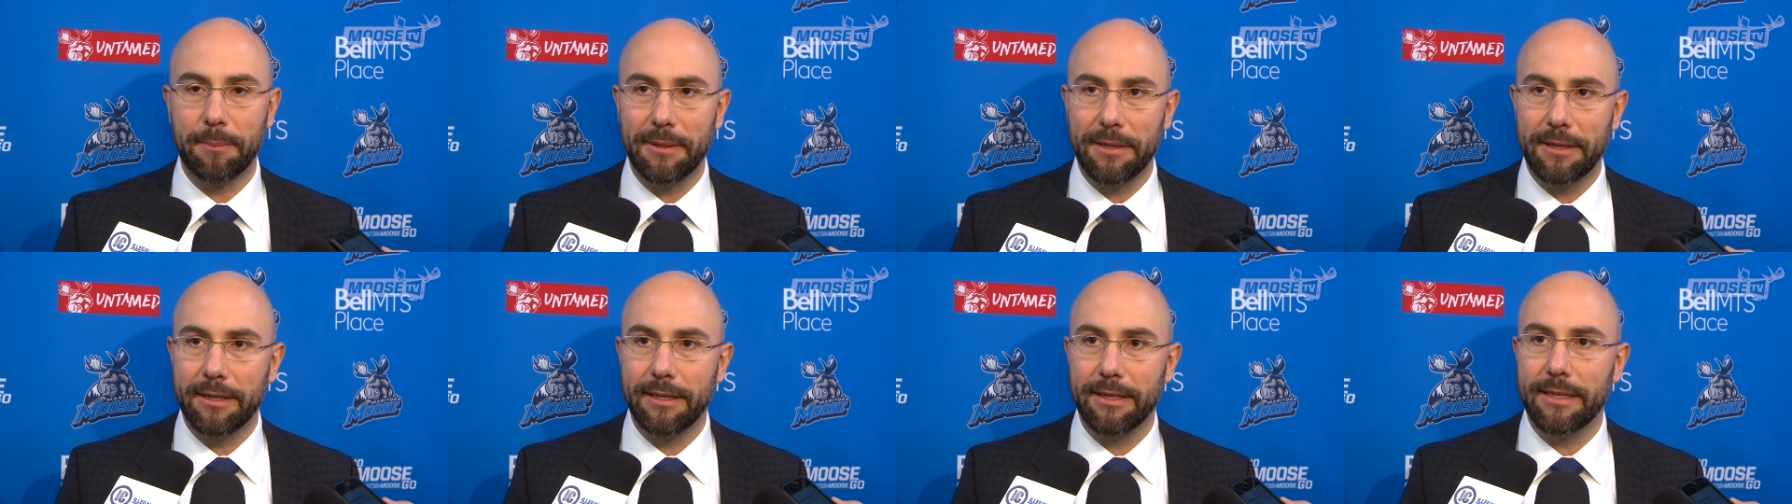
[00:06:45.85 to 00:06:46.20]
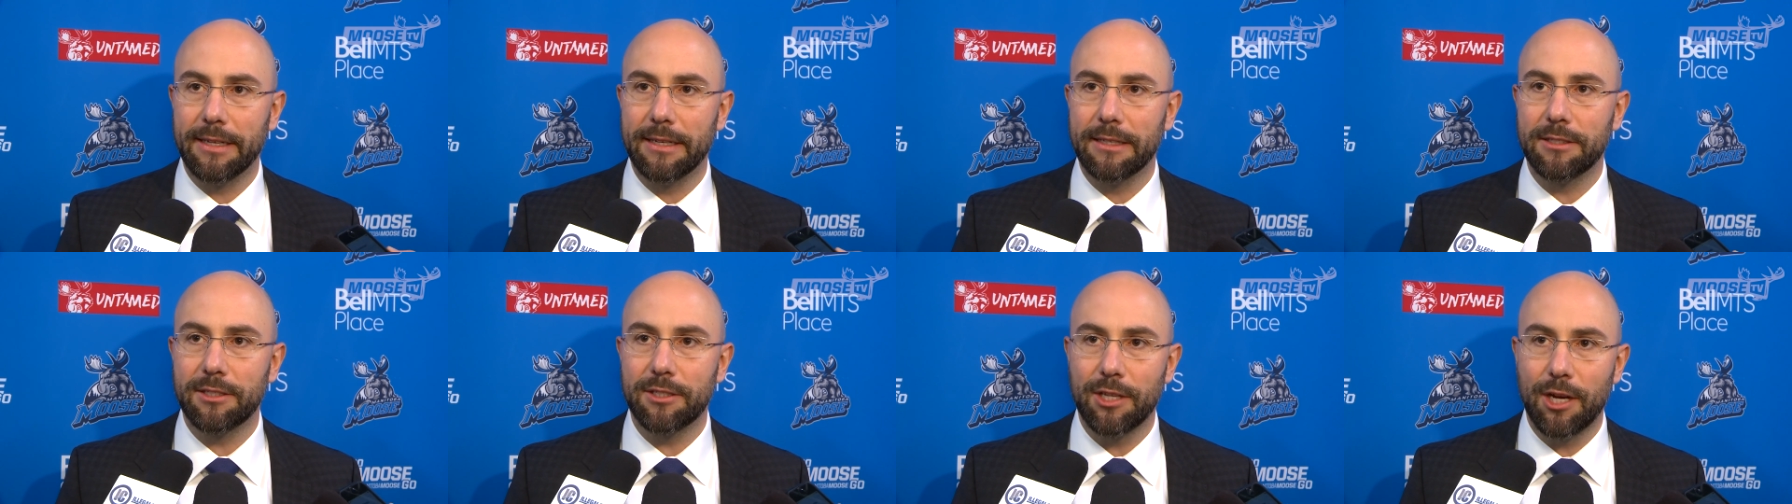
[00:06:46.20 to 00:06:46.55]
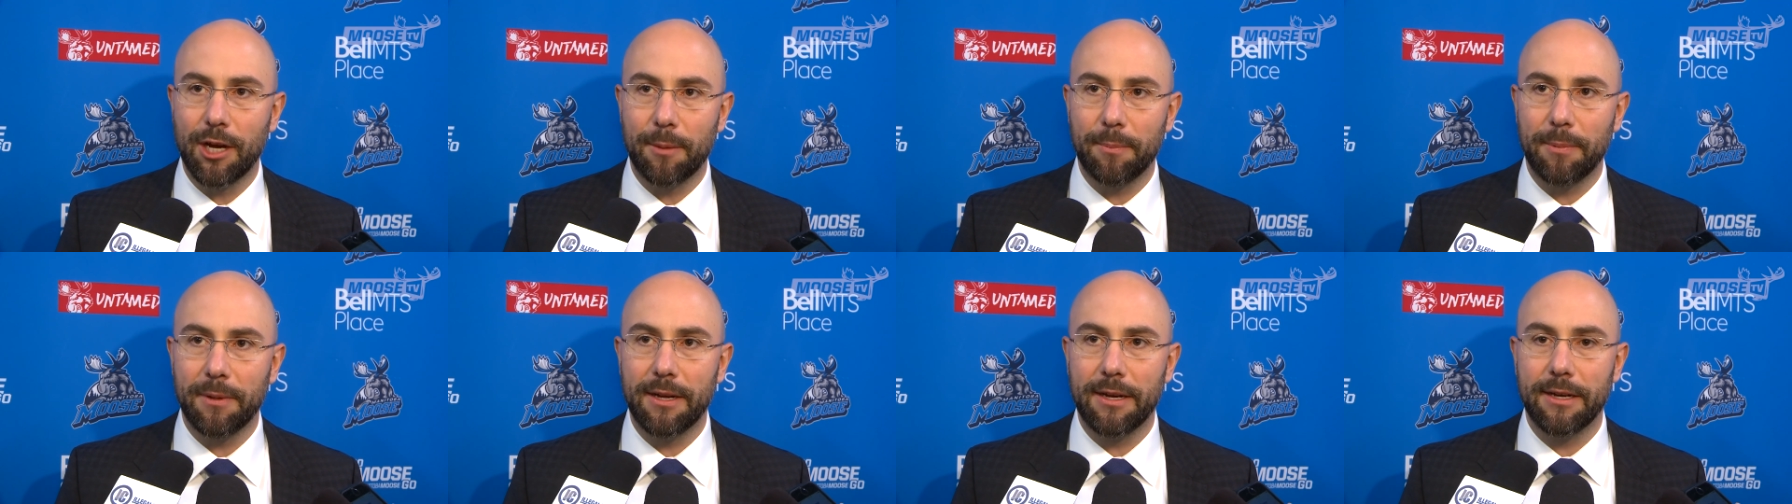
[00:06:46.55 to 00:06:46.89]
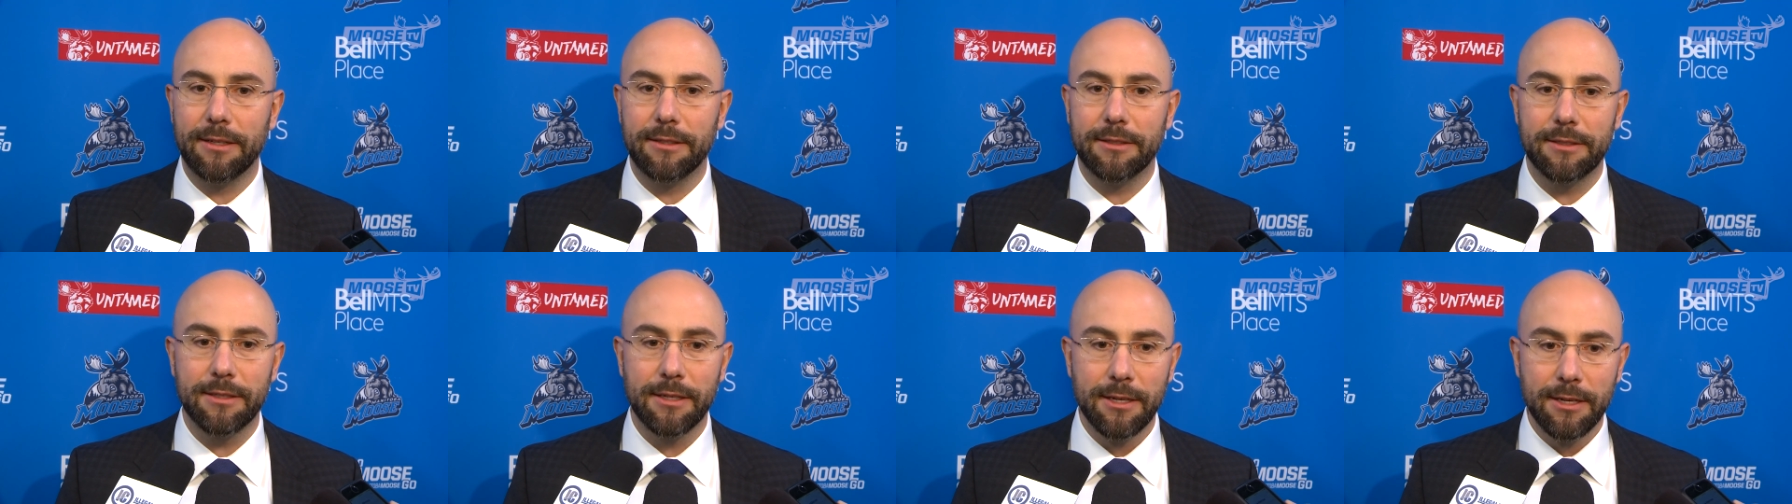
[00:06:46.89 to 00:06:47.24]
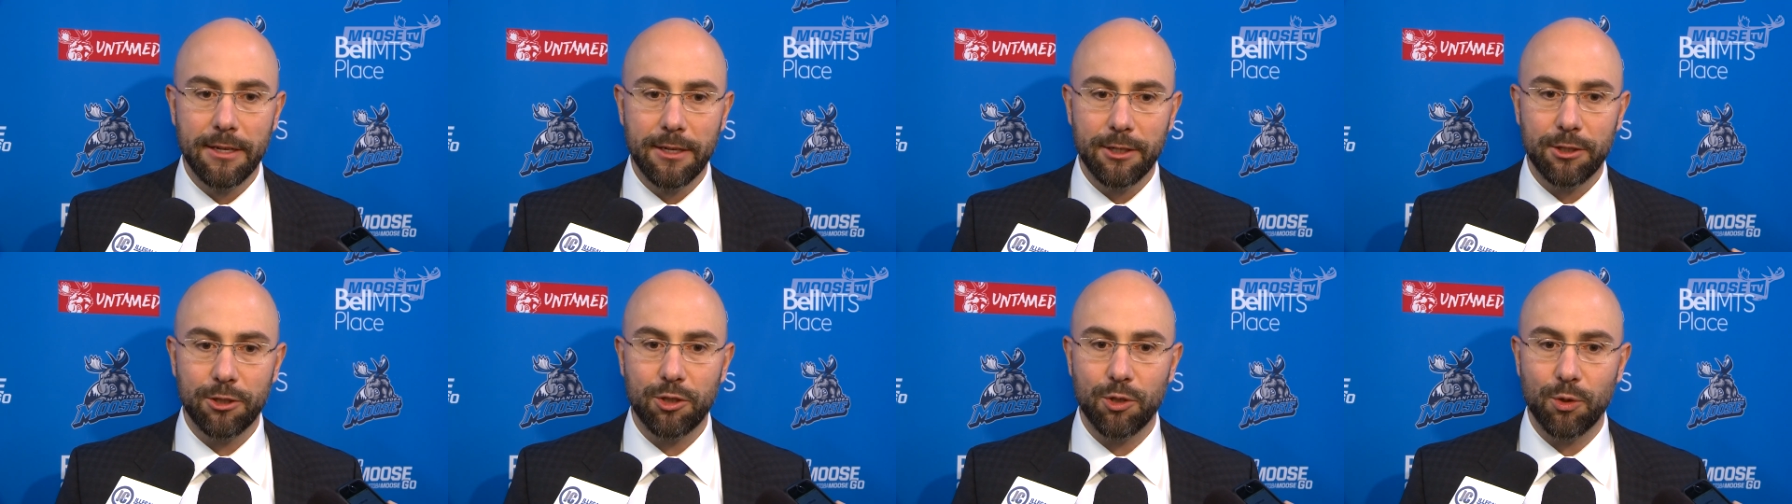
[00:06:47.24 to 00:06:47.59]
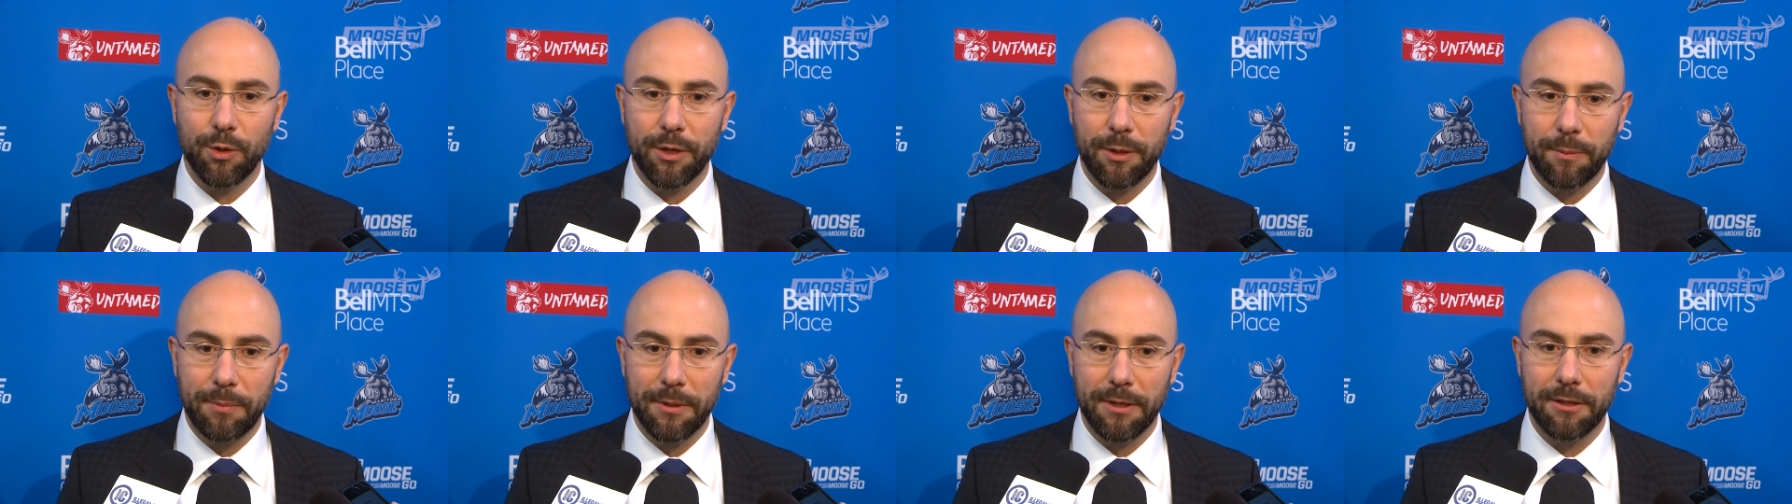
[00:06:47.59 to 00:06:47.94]
playing against top lines so
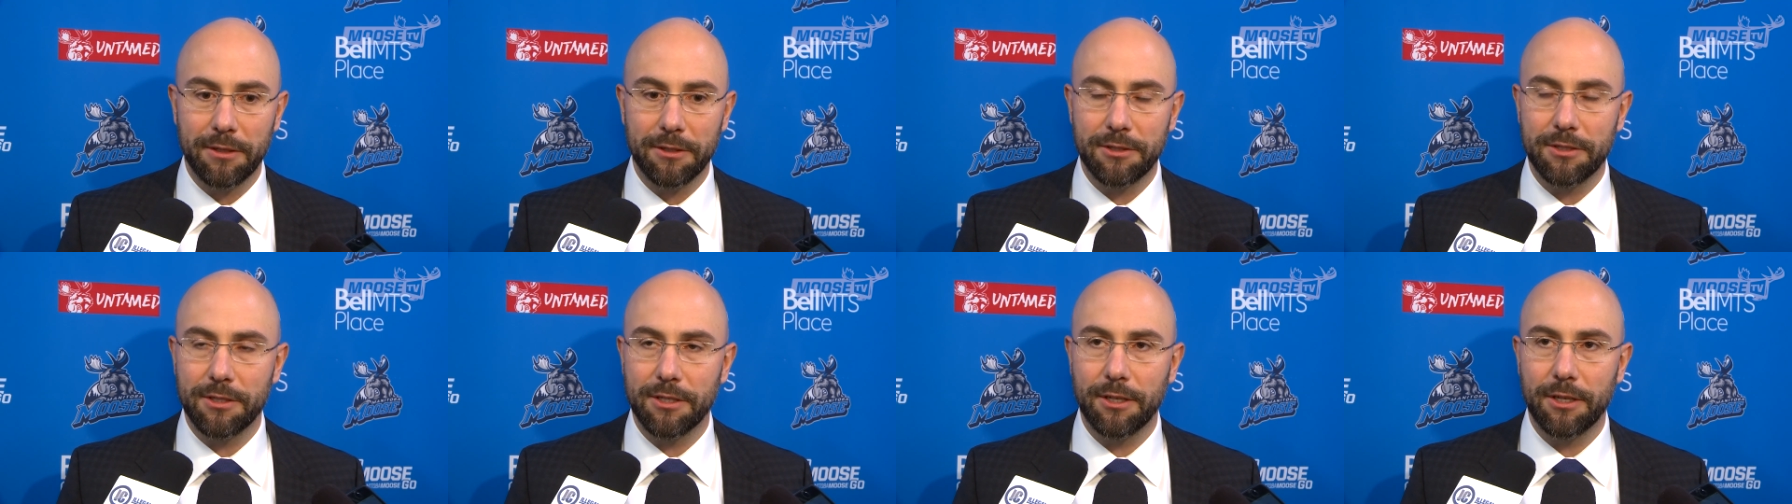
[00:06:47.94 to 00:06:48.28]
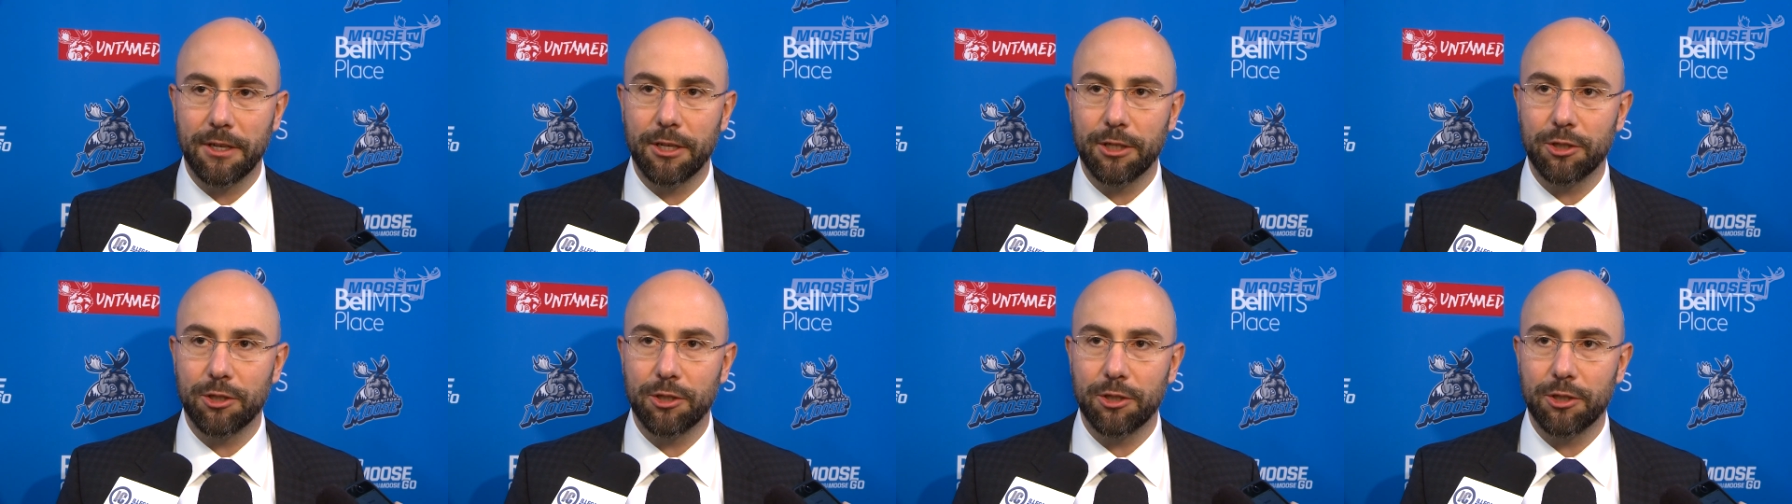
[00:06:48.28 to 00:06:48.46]
he builds a,